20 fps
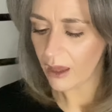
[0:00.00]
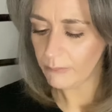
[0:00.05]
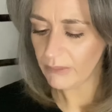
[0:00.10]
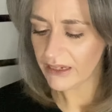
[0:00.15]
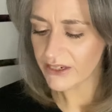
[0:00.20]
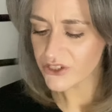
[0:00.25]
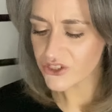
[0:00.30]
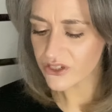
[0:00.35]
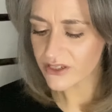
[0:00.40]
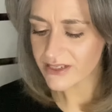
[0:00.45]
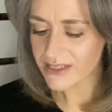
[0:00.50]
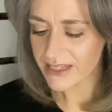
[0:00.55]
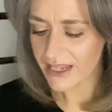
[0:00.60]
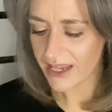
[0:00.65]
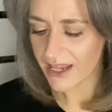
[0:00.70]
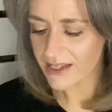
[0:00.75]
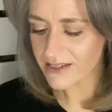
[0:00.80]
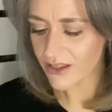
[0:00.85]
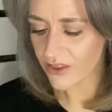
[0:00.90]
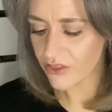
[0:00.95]
It just
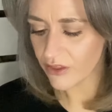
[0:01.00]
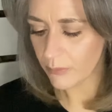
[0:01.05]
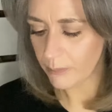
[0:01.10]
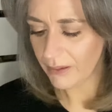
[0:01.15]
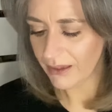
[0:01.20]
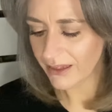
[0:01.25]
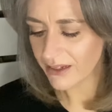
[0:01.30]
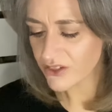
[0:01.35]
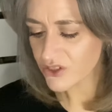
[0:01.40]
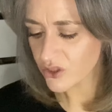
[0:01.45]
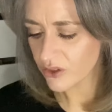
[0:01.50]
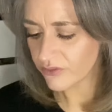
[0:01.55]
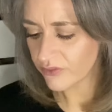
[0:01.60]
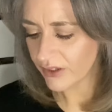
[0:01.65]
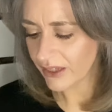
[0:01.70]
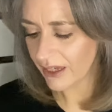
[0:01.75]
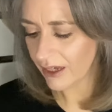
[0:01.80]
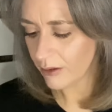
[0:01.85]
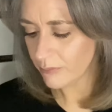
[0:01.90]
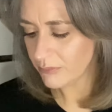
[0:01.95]
says the pink
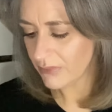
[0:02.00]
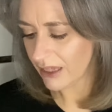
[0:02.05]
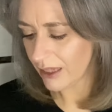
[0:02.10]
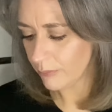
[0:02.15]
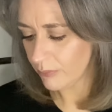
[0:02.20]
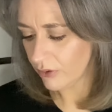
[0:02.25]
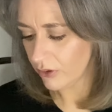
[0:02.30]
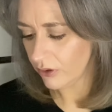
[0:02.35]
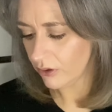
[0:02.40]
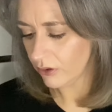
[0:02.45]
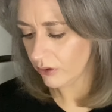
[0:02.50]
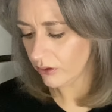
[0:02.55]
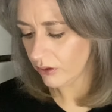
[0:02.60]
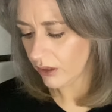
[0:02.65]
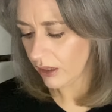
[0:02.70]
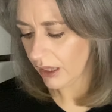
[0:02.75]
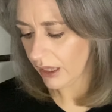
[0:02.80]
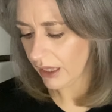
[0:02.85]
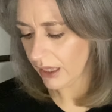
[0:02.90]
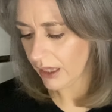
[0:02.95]
Sophia Mabel
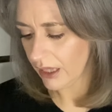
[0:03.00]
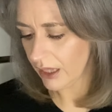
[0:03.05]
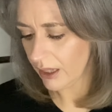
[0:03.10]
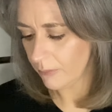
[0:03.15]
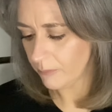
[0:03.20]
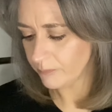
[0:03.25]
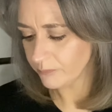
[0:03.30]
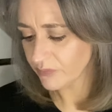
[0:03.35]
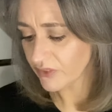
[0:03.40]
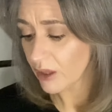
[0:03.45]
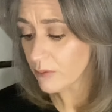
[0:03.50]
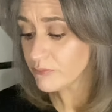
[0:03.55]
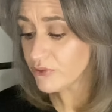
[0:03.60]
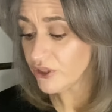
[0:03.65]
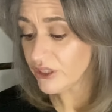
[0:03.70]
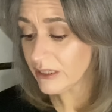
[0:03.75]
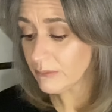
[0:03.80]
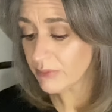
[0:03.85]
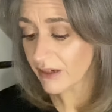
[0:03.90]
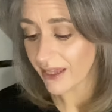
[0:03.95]

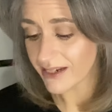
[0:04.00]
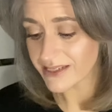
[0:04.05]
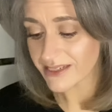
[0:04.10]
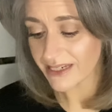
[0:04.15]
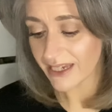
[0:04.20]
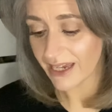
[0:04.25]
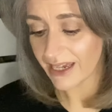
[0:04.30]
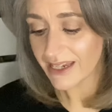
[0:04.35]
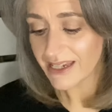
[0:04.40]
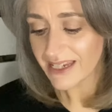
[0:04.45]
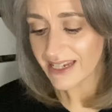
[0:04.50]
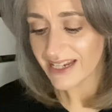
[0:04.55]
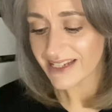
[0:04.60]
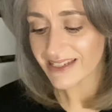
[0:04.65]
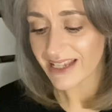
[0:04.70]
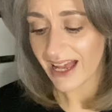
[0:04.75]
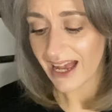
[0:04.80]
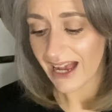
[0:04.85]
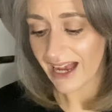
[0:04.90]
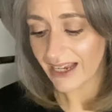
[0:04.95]
beauty blender
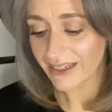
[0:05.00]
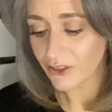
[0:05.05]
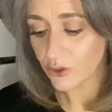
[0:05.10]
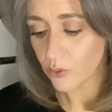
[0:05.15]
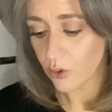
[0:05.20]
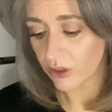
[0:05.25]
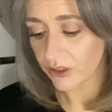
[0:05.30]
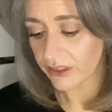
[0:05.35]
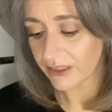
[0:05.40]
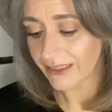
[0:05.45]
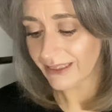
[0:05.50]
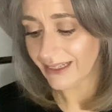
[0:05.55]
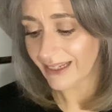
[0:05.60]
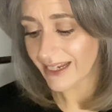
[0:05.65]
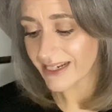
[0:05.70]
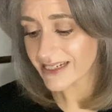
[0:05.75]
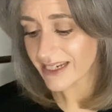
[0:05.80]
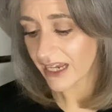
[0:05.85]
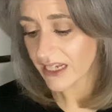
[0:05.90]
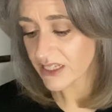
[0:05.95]
is a high quality
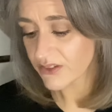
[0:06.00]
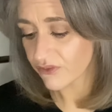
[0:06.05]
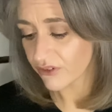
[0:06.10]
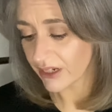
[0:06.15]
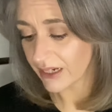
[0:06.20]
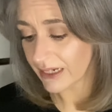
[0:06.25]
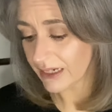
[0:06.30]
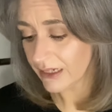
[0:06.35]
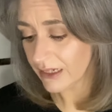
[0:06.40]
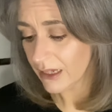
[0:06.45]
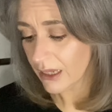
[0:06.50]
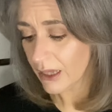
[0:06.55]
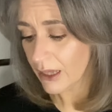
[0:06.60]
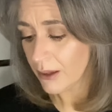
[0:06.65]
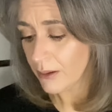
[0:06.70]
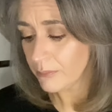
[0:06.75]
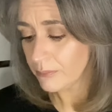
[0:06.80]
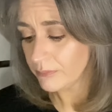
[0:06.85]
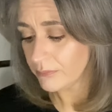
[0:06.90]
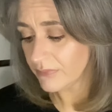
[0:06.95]
latex free
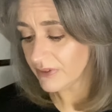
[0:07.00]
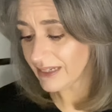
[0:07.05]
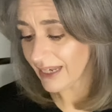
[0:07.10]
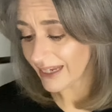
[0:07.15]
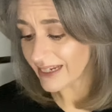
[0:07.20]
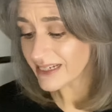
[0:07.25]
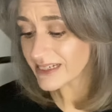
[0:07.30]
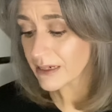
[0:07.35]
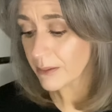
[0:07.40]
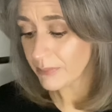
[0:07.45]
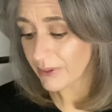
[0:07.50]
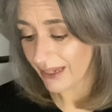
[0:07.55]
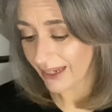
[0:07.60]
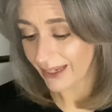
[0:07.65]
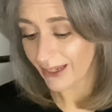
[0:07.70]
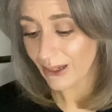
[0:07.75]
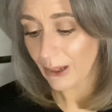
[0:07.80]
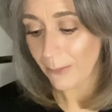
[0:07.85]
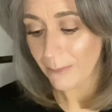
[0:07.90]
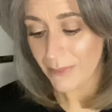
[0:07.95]
light
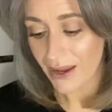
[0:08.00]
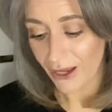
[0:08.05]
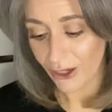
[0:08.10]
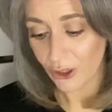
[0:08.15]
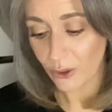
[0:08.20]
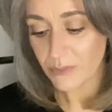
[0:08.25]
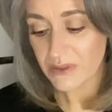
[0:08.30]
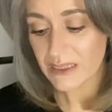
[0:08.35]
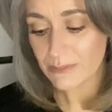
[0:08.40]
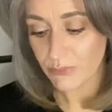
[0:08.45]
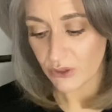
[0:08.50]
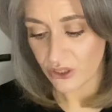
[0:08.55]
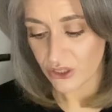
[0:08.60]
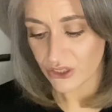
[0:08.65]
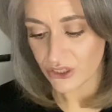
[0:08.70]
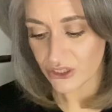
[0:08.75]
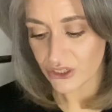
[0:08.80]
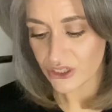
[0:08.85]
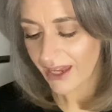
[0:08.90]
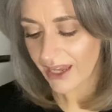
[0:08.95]
pink makeup
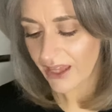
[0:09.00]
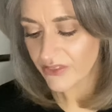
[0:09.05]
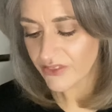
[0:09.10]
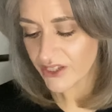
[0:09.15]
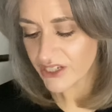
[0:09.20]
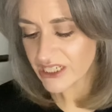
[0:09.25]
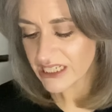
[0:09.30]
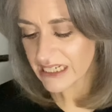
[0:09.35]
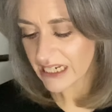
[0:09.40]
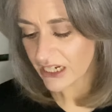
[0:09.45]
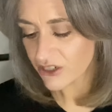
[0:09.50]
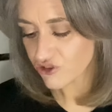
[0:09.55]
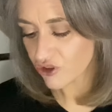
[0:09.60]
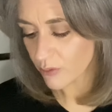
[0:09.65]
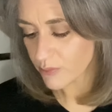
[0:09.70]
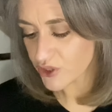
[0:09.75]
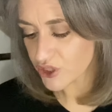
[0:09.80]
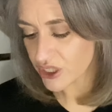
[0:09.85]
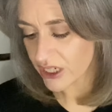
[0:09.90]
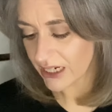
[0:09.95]
sponge. Their
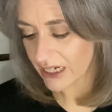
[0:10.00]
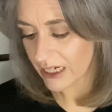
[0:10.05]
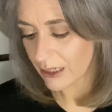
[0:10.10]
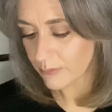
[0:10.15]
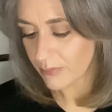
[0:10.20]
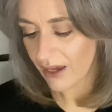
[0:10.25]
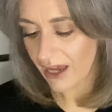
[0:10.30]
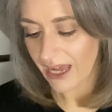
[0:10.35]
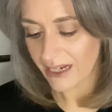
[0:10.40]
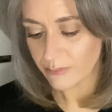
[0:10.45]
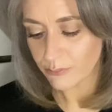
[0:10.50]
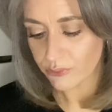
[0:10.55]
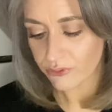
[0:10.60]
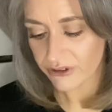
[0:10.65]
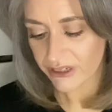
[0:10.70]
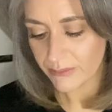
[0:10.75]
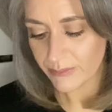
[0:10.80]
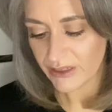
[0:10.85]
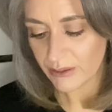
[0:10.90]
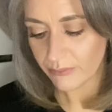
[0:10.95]
teardrop shape and
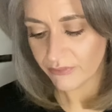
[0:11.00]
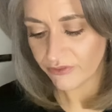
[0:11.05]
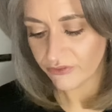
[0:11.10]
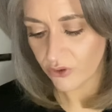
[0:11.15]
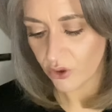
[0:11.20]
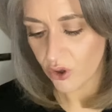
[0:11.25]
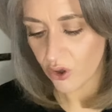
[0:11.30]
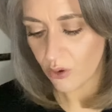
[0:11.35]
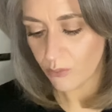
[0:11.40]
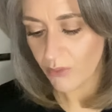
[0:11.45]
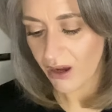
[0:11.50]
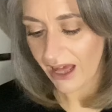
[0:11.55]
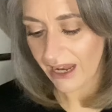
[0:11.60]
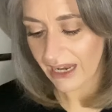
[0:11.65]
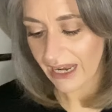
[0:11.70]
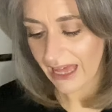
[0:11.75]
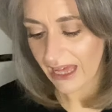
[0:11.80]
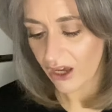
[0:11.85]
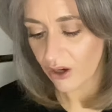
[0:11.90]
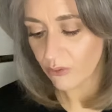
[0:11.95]
premium foam
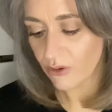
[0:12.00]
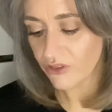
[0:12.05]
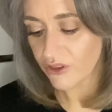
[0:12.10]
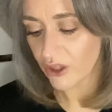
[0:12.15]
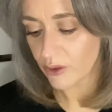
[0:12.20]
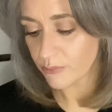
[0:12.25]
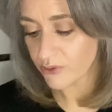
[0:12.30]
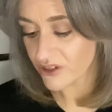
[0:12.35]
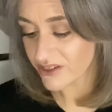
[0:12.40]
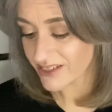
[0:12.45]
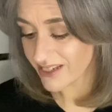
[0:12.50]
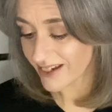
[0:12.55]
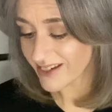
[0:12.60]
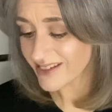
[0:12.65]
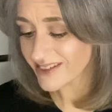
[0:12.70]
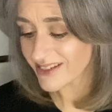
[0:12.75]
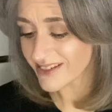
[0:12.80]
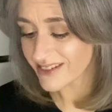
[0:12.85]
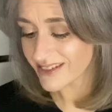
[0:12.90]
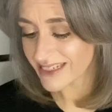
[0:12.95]
allow the
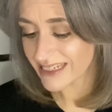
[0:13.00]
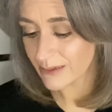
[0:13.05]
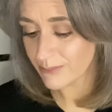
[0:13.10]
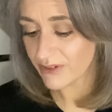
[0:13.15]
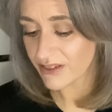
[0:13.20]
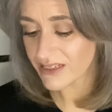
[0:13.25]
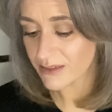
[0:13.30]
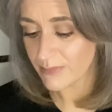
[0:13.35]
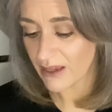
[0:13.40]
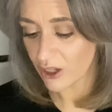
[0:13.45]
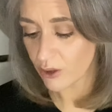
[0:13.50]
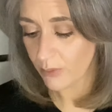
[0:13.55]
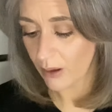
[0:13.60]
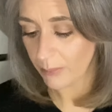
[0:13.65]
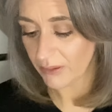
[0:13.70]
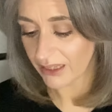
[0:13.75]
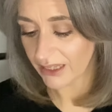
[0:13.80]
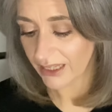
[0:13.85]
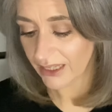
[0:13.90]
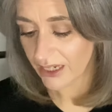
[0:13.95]
precise and seamless makeup
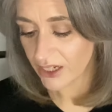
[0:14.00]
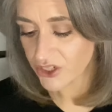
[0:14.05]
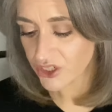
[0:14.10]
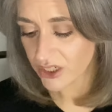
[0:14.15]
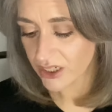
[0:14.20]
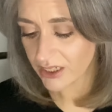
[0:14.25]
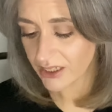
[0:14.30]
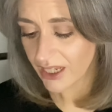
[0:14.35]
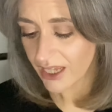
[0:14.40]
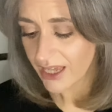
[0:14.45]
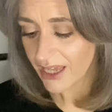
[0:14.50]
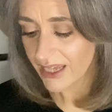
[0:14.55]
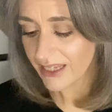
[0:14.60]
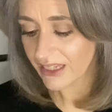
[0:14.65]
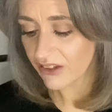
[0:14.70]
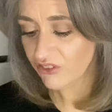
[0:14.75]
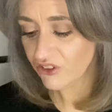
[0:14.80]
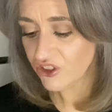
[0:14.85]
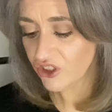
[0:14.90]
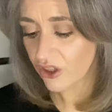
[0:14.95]
application,
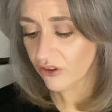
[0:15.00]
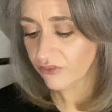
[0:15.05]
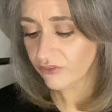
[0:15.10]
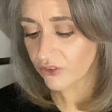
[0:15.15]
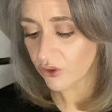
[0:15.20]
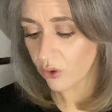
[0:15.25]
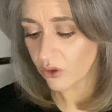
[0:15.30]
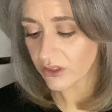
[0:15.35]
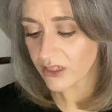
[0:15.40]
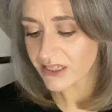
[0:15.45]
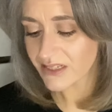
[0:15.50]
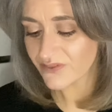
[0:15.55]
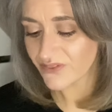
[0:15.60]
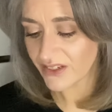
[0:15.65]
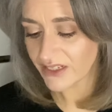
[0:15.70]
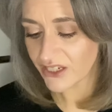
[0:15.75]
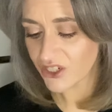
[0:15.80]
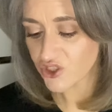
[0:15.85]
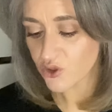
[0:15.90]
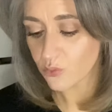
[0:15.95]
giving you a flawless
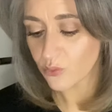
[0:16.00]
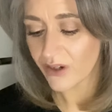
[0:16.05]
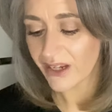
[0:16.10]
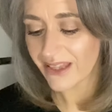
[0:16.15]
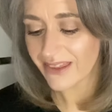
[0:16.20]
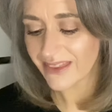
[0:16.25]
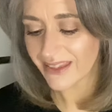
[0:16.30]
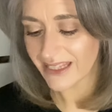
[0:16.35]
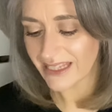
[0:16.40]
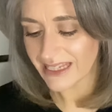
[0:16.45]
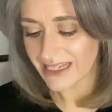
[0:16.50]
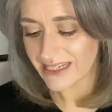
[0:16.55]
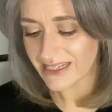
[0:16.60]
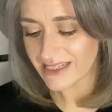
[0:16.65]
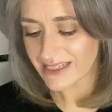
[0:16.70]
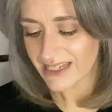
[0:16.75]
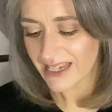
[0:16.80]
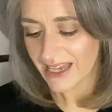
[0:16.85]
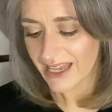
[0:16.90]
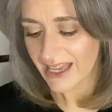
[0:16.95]
finish with
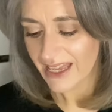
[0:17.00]
ease.